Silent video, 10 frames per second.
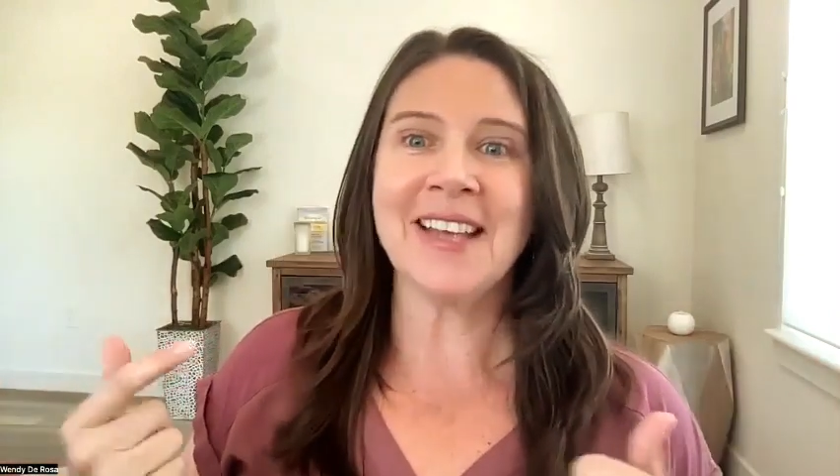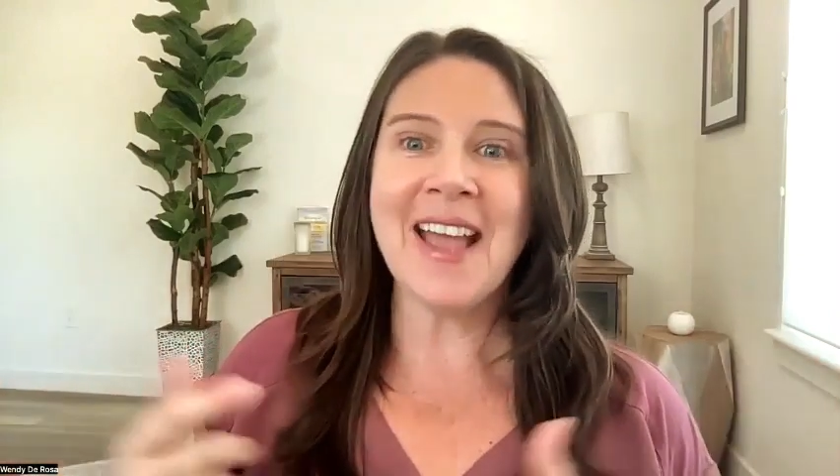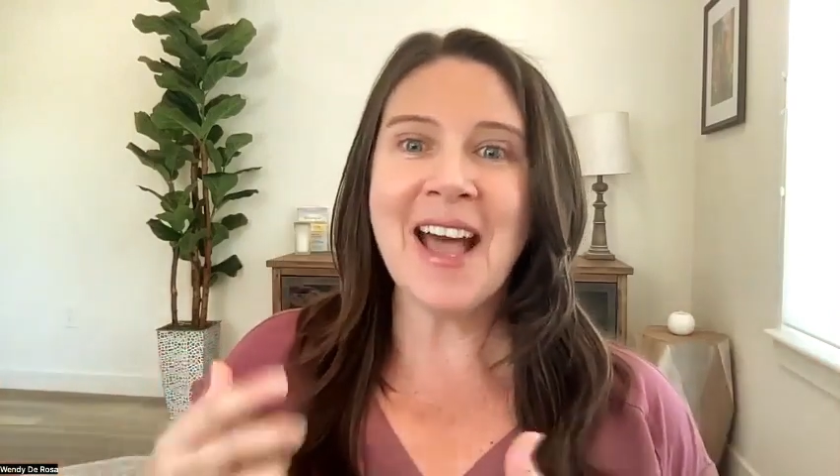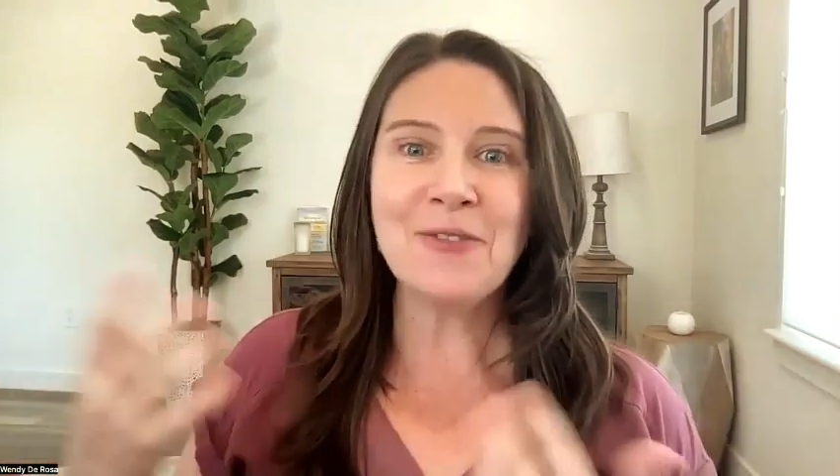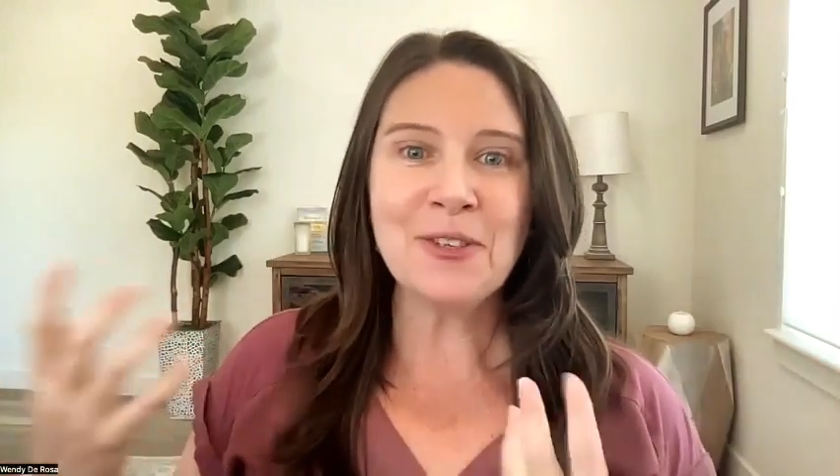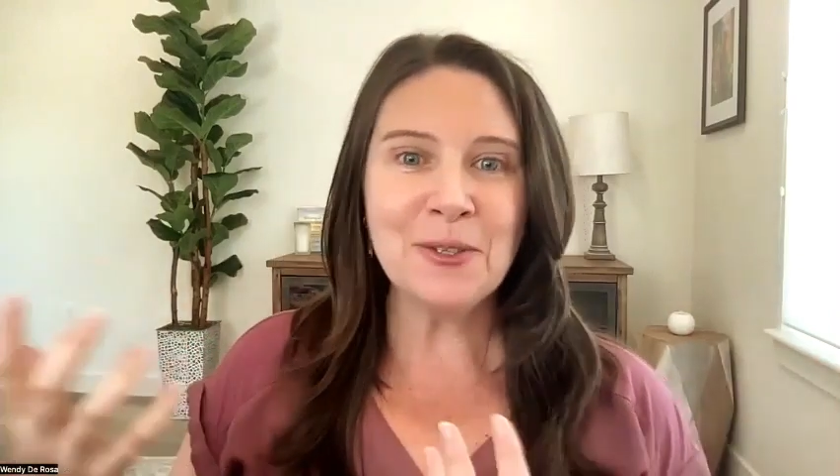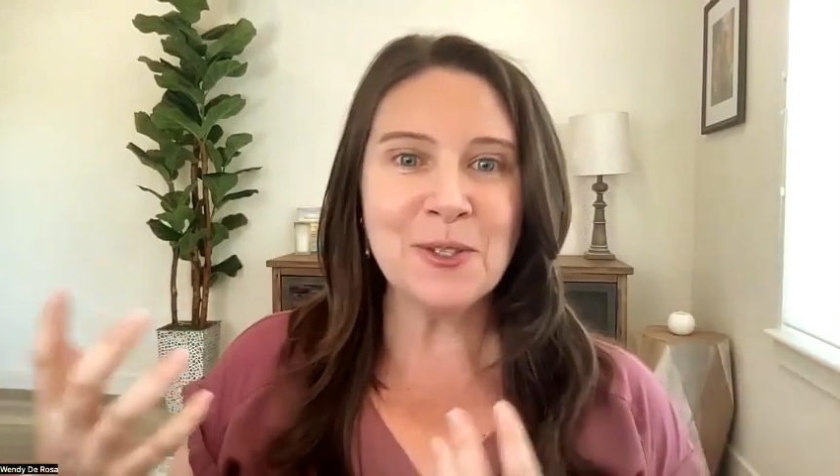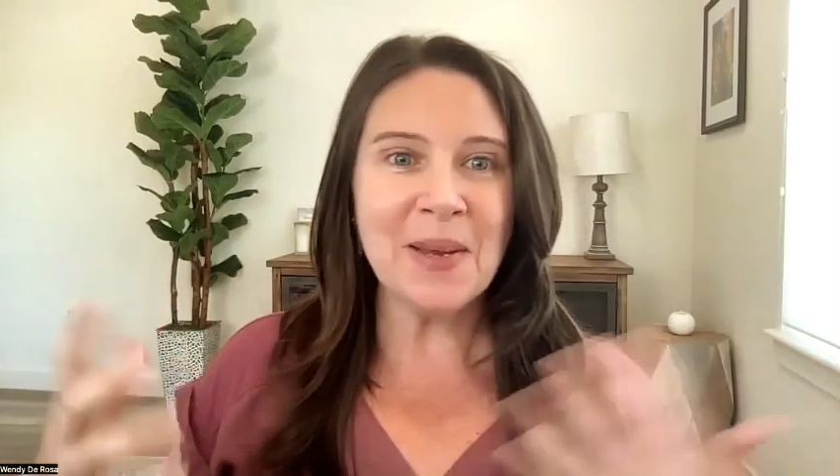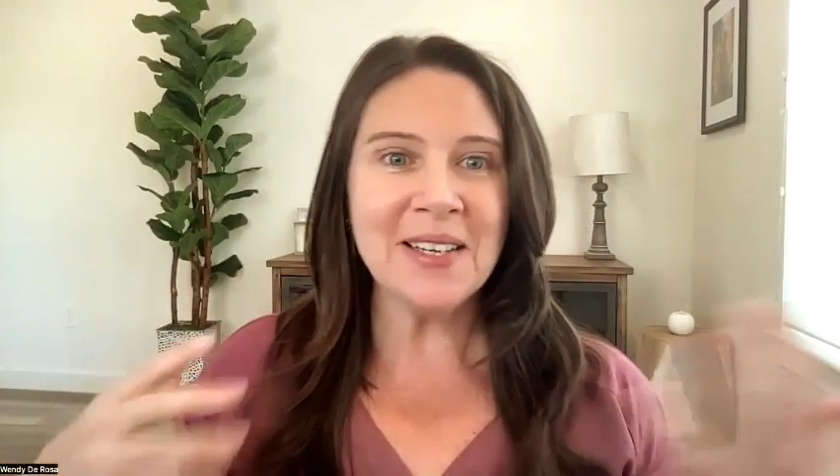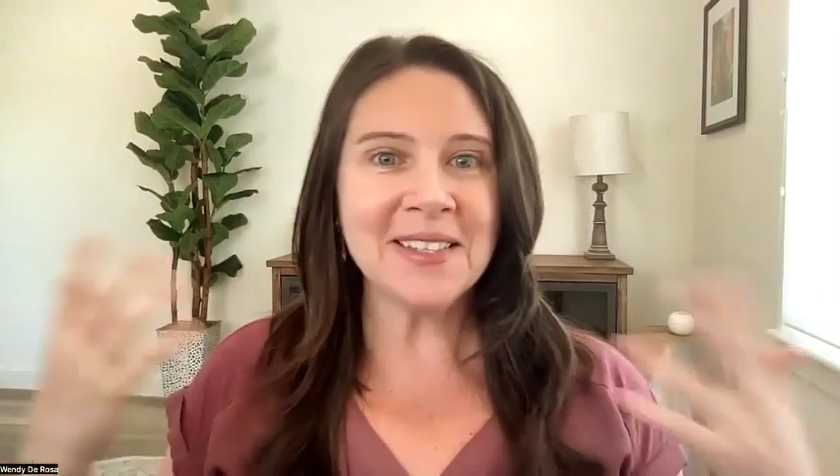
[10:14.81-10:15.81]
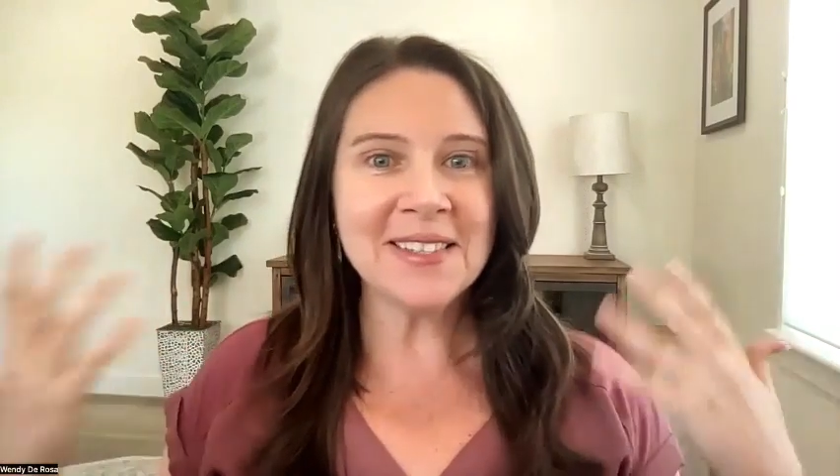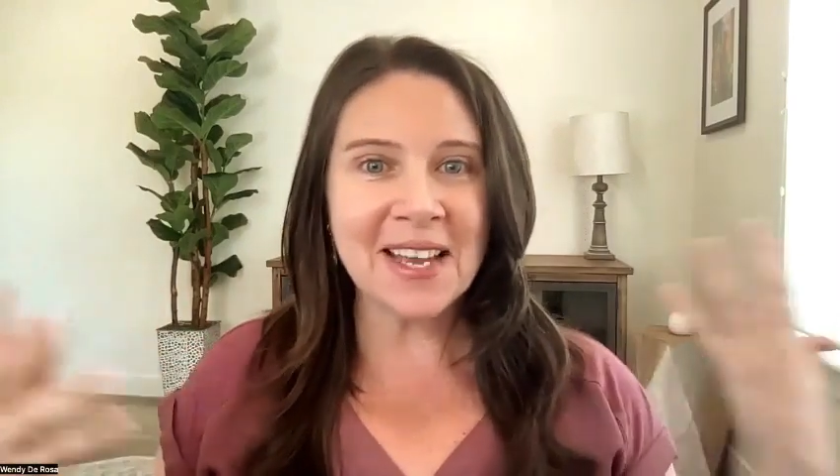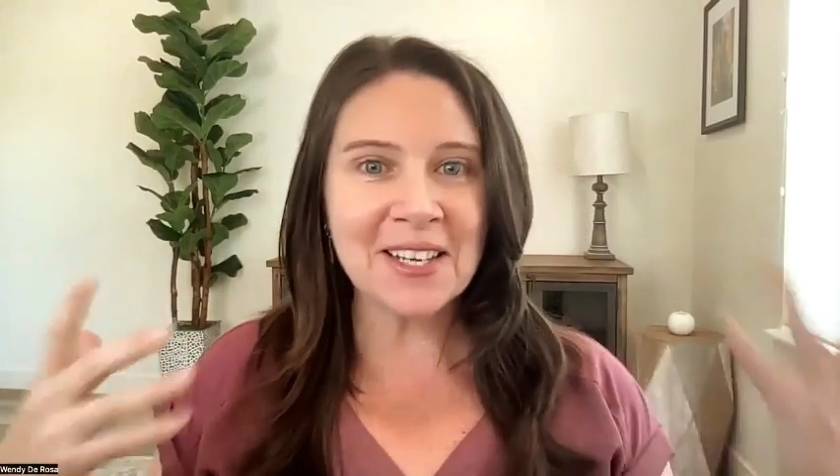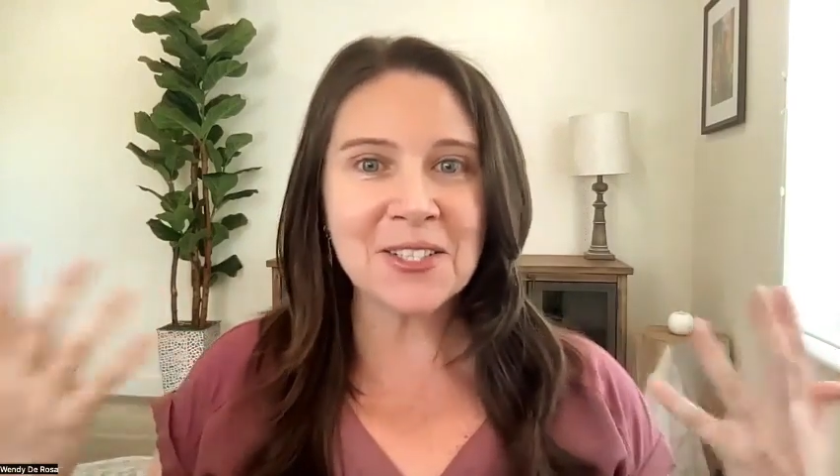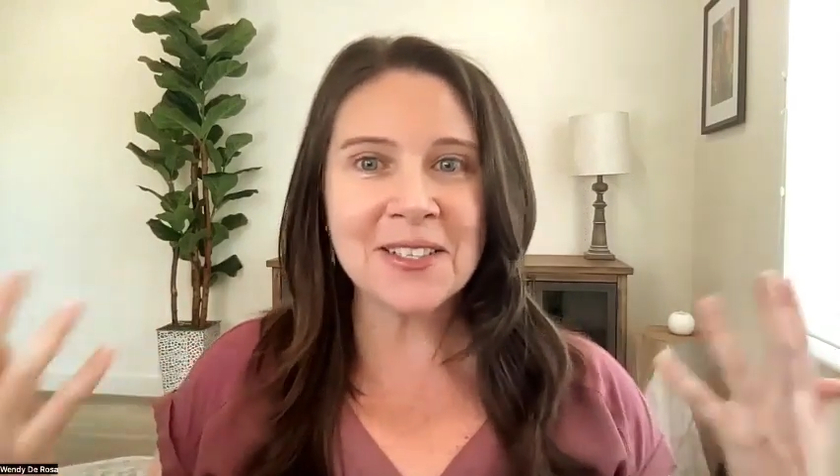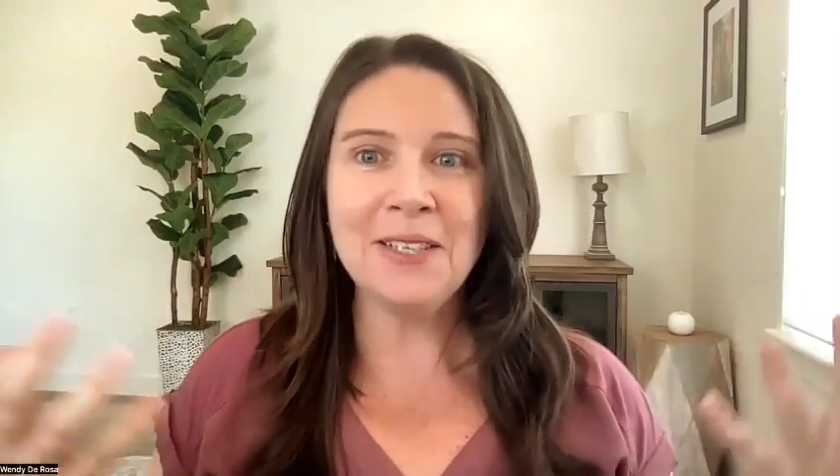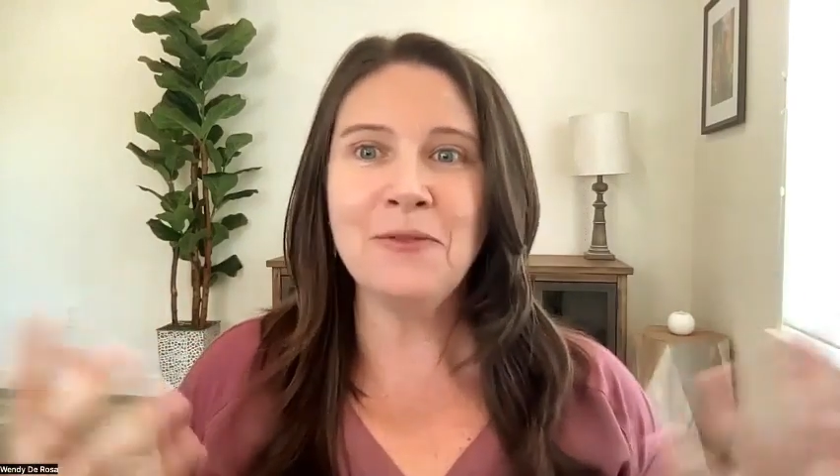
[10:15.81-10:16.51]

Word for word: I have a new space. It's actually